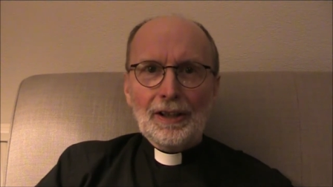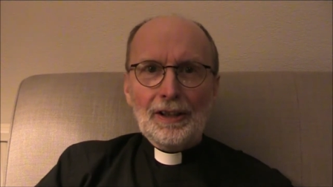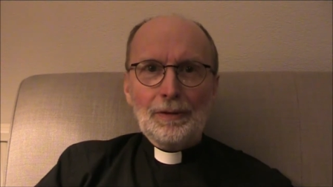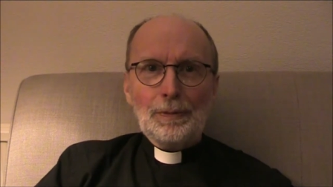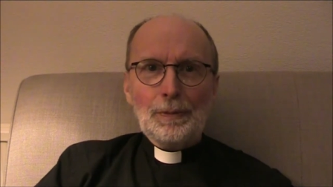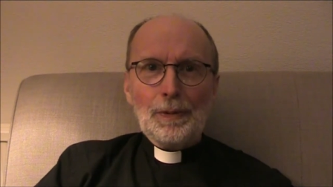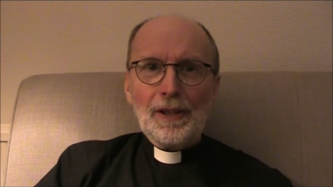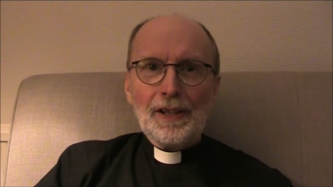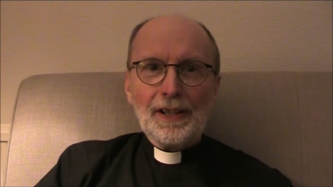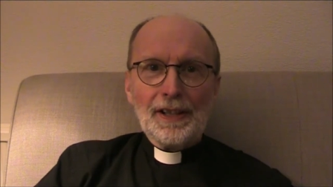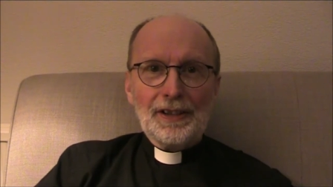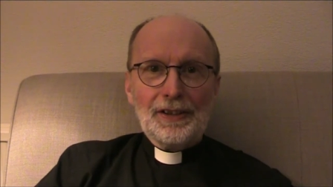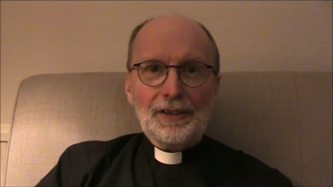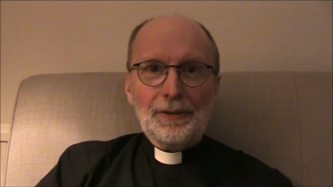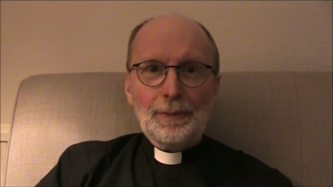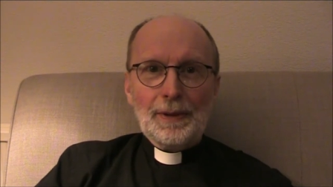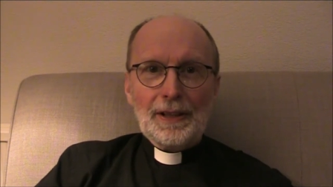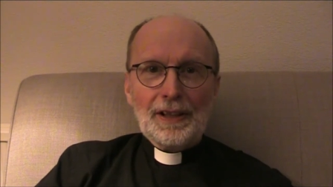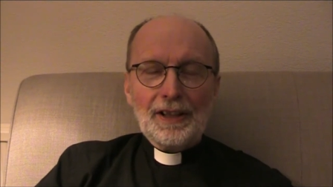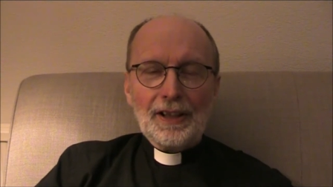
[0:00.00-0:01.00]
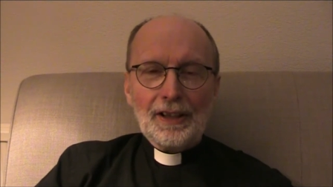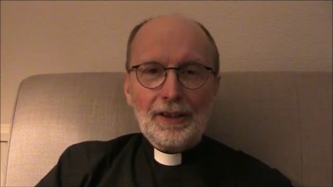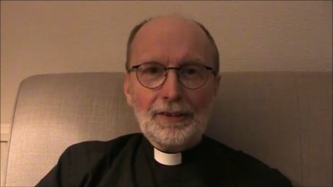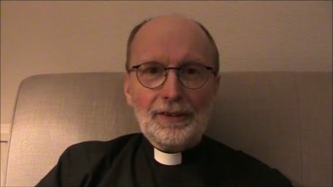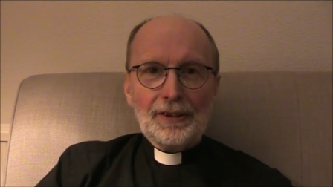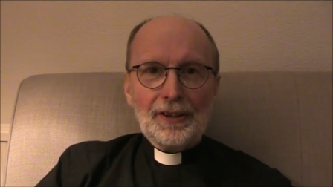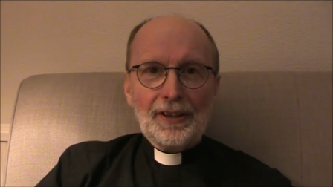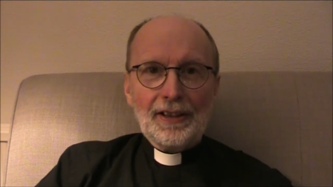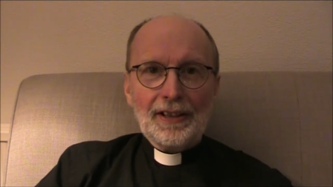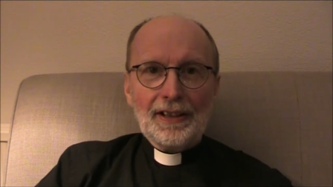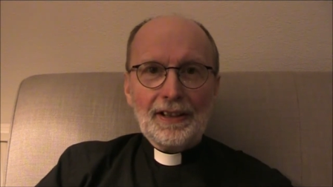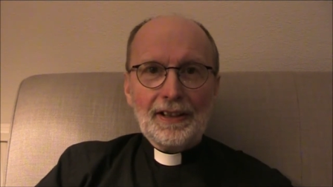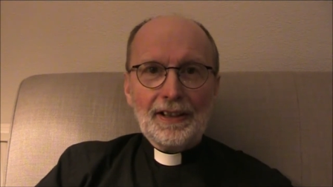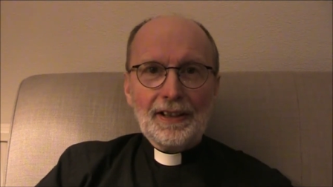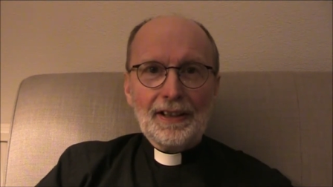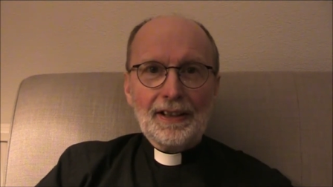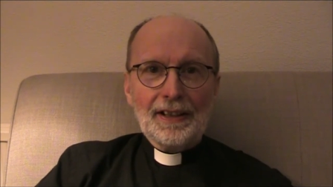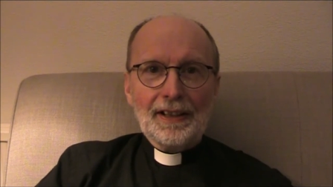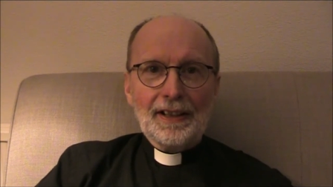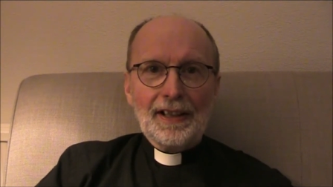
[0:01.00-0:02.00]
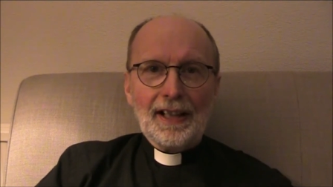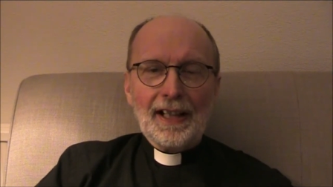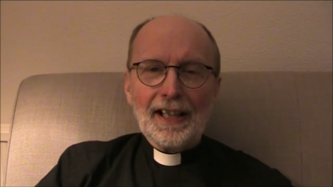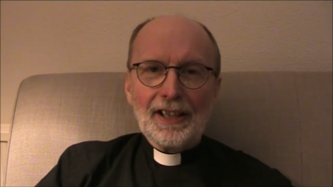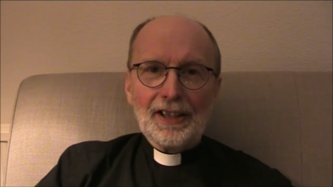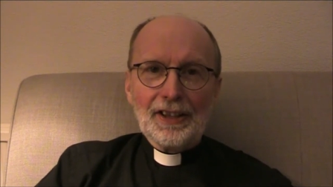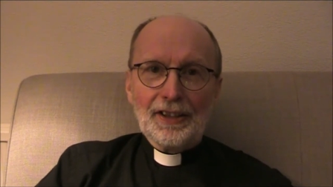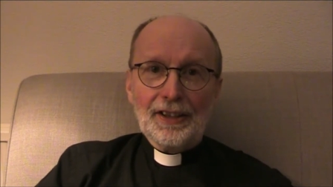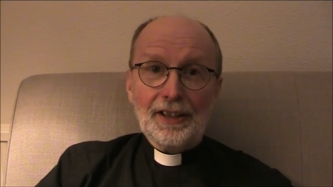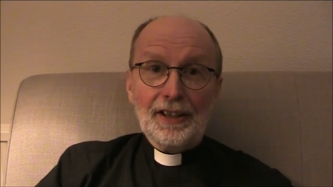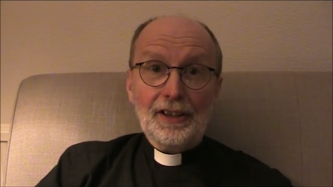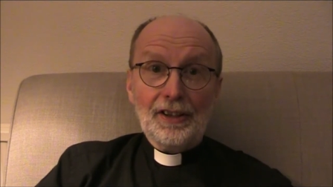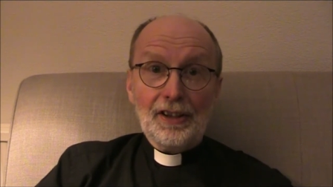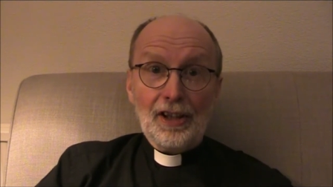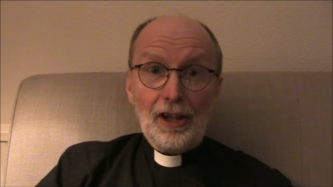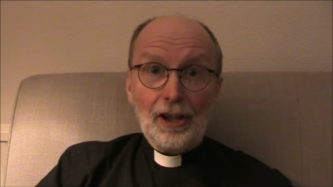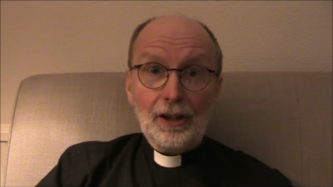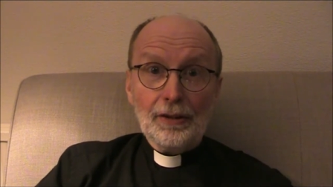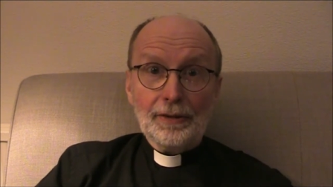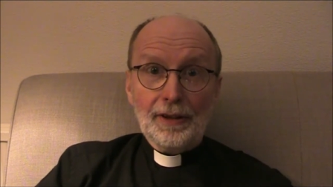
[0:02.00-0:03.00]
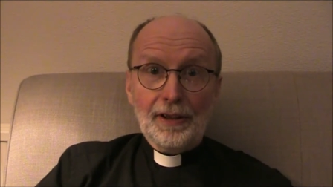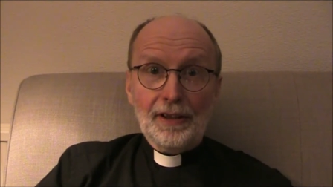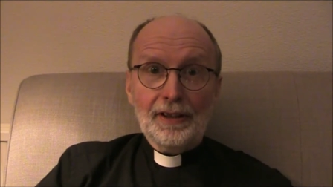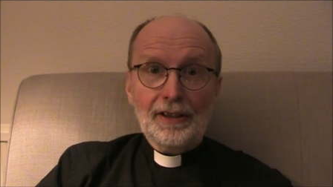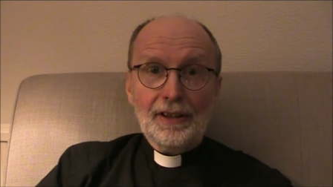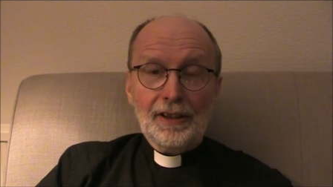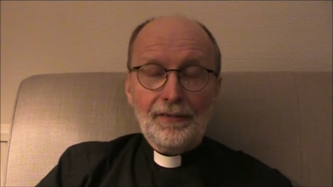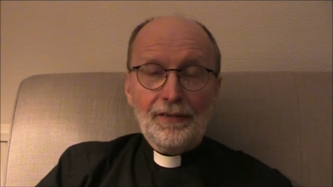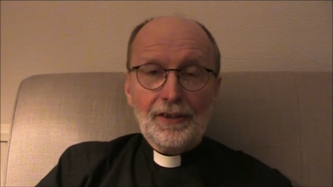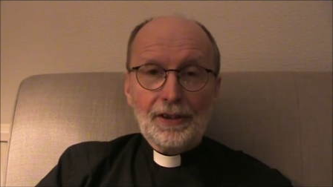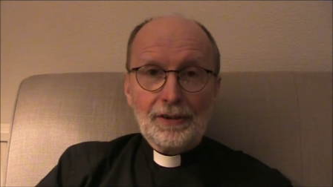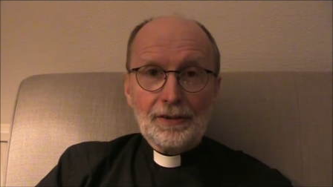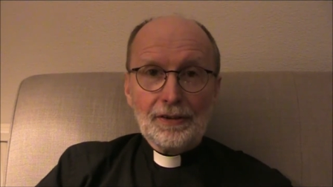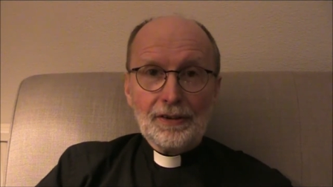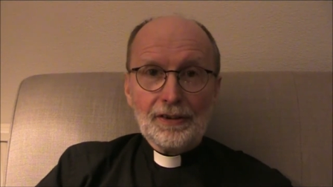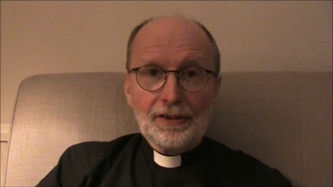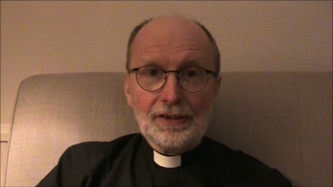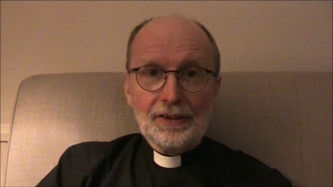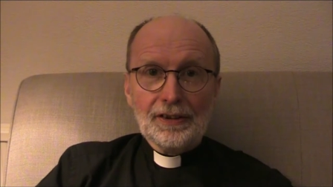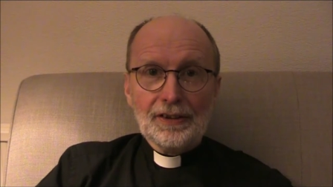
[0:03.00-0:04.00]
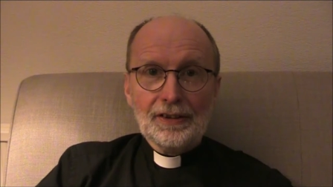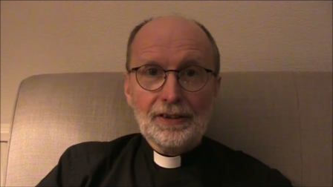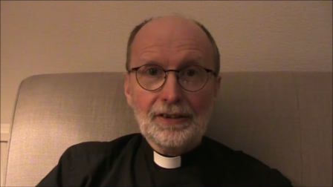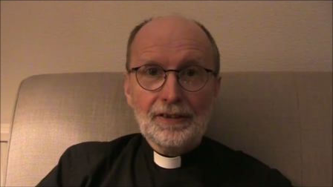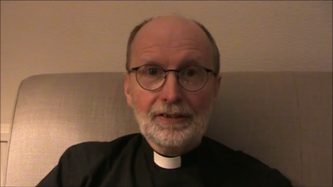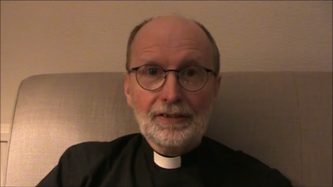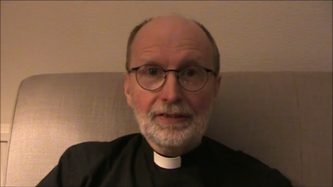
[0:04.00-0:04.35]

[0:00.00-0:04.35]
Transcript: Why do we go to the agony and horror of the cross?